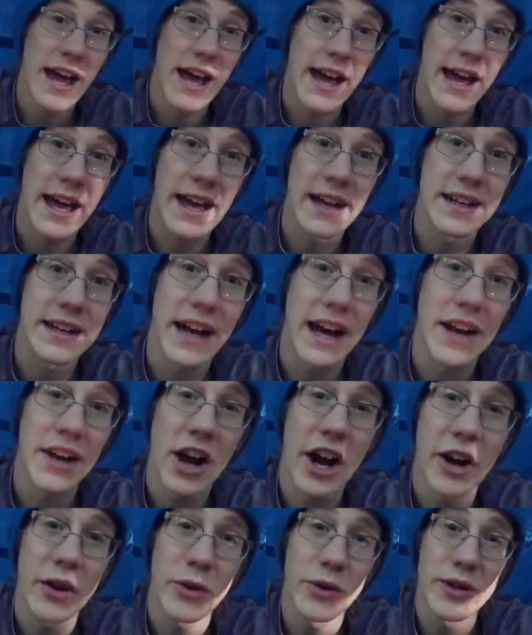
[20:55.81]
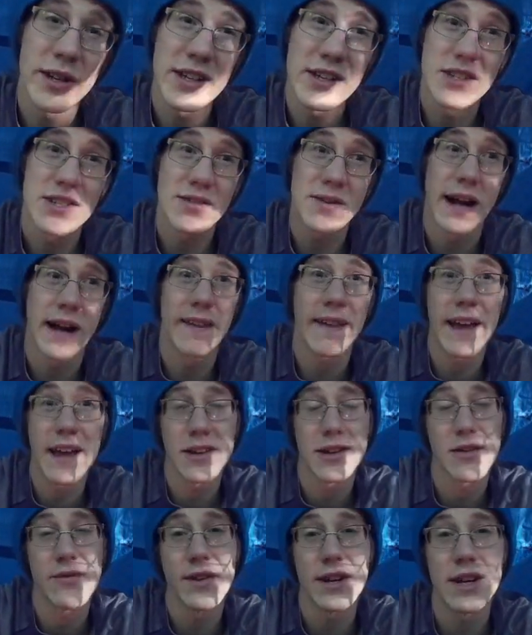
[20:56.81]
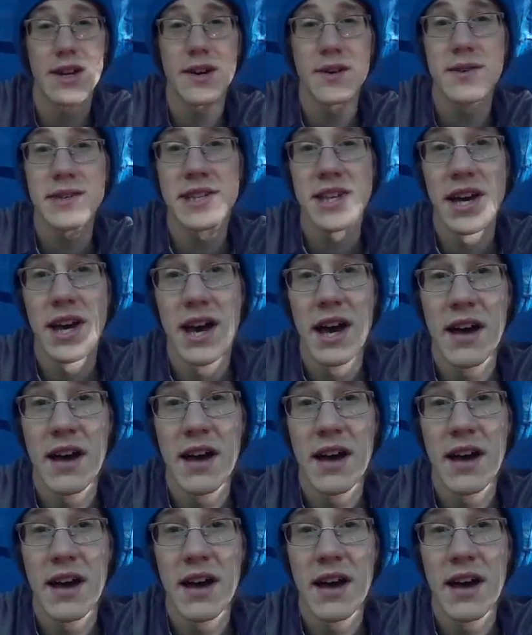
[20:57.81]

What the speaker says: and not only do I like their videos,